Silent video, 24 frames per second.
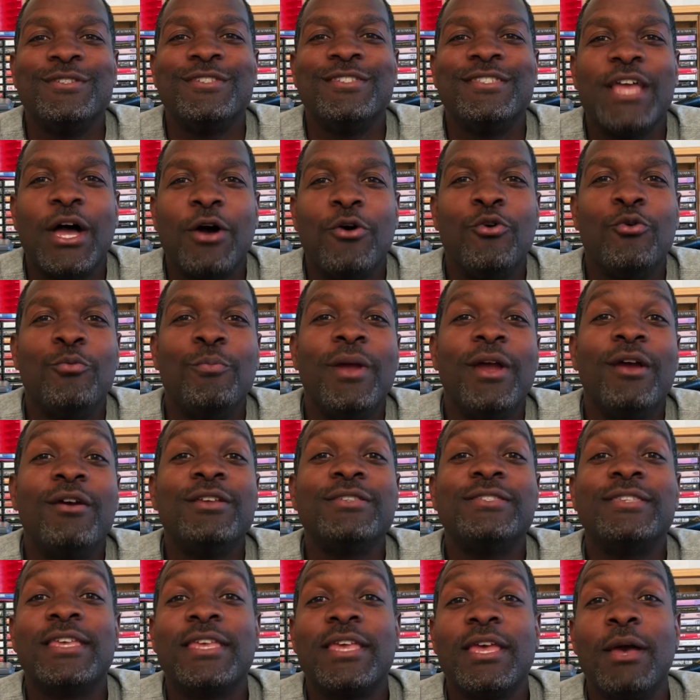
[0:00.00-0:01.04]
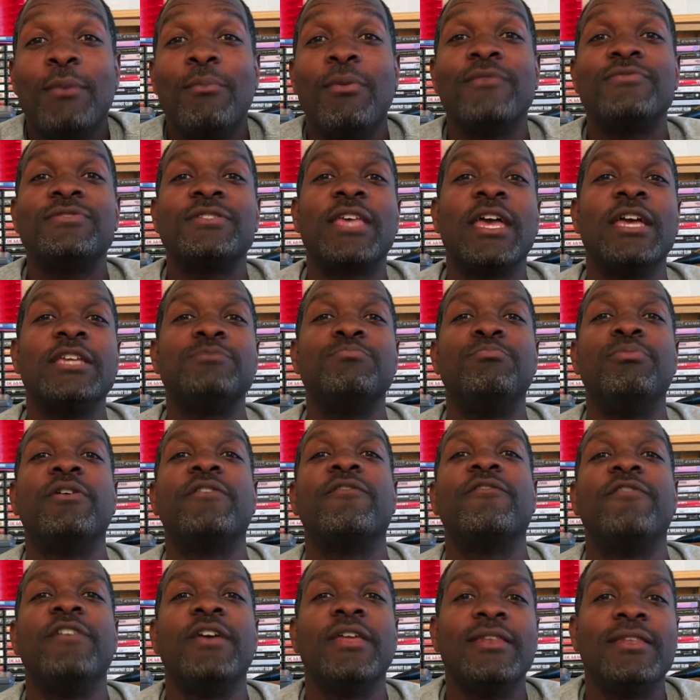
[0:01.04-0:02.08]
Dawood, Marion, of Sketchbook
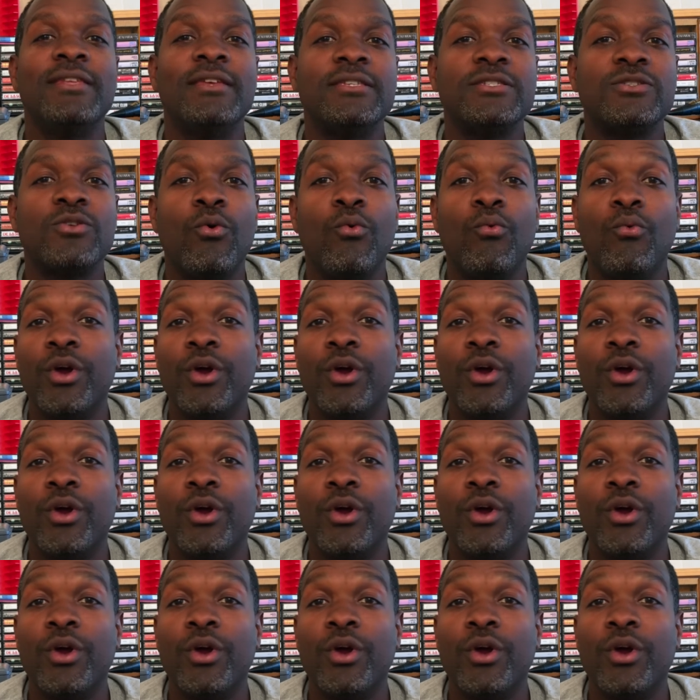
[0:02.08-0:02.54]
Fitness,